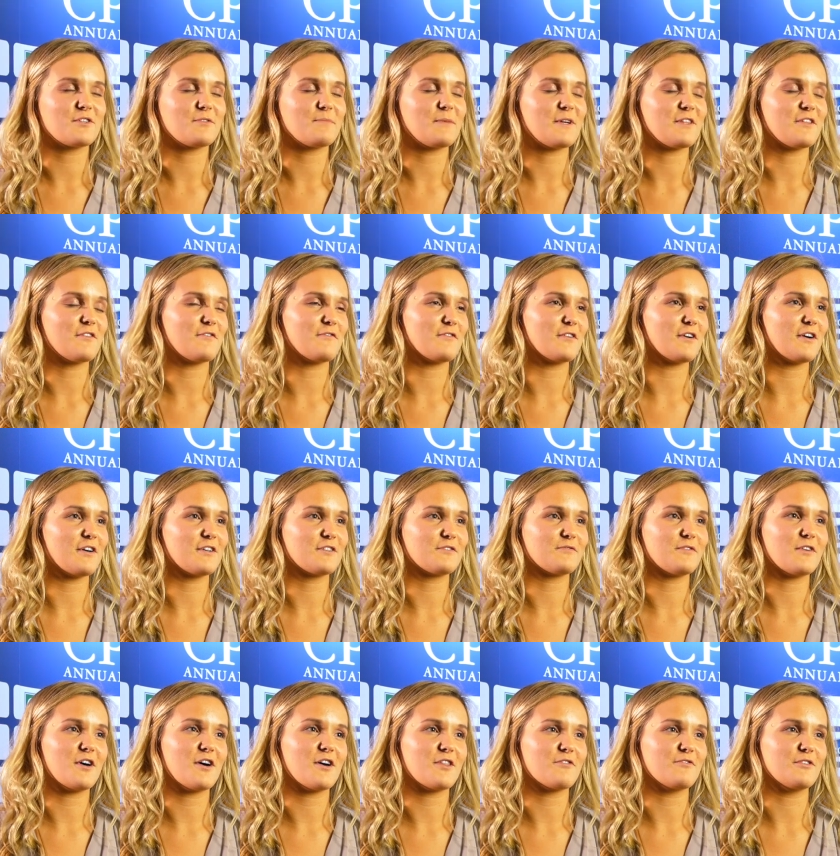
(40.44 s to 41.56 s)
would be the first
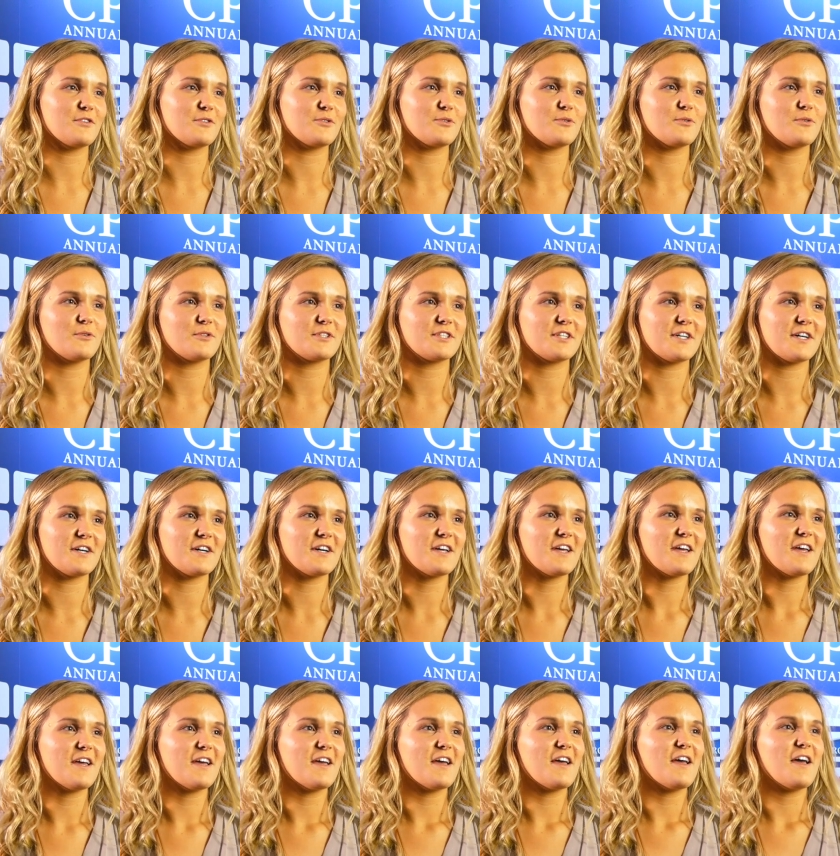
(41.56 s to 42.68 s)
father and daughter
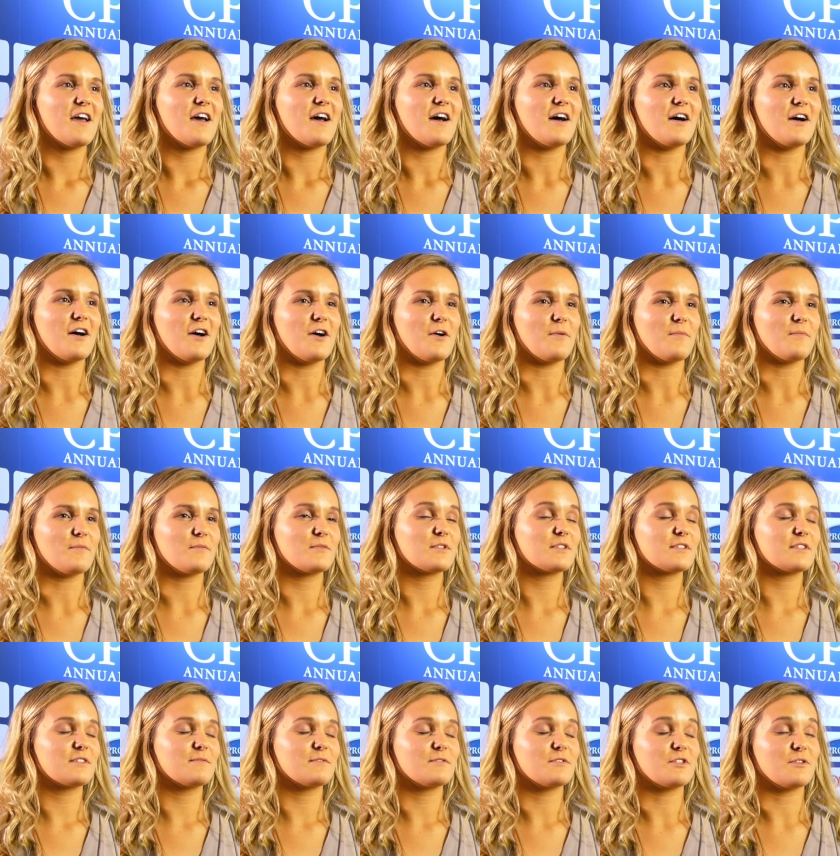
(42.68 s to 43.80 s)
to
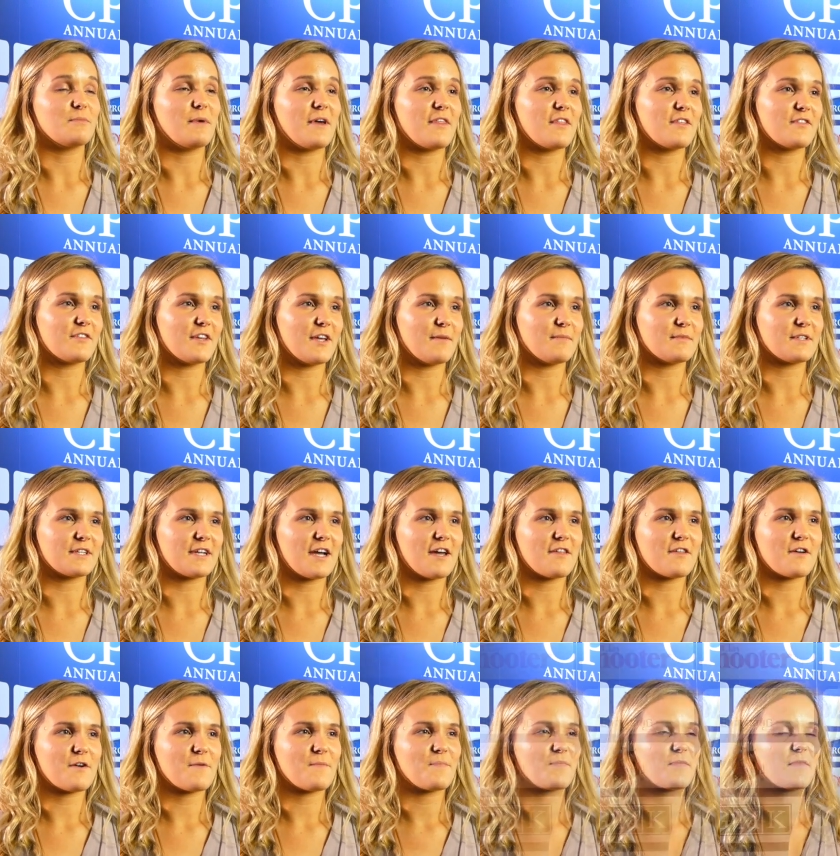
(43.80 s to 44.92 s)
make the team
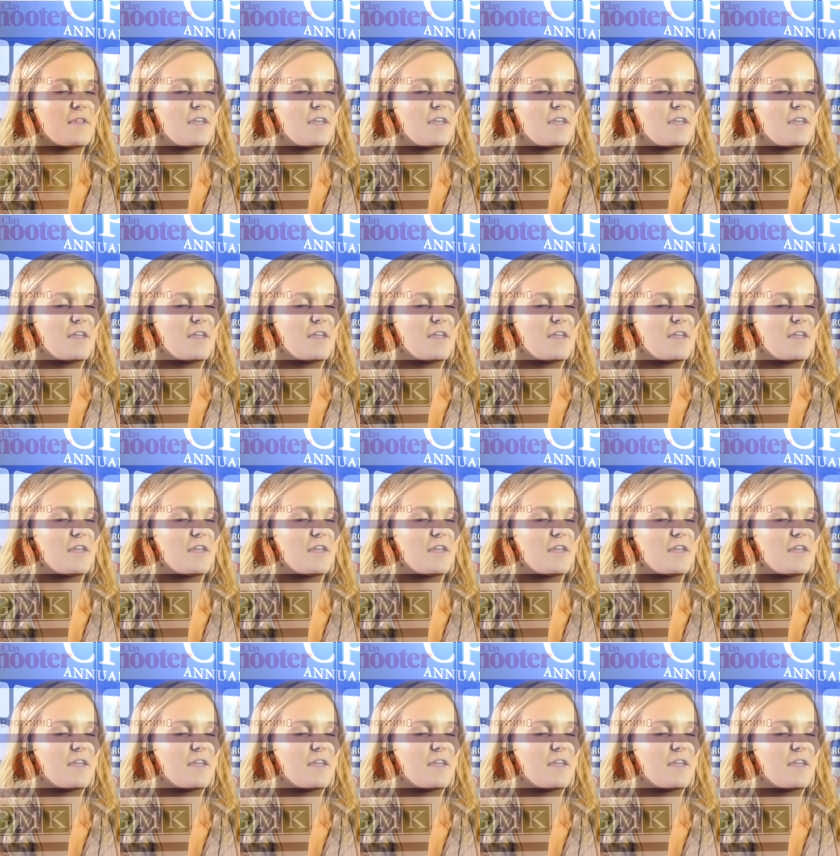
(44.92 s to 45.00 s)
together.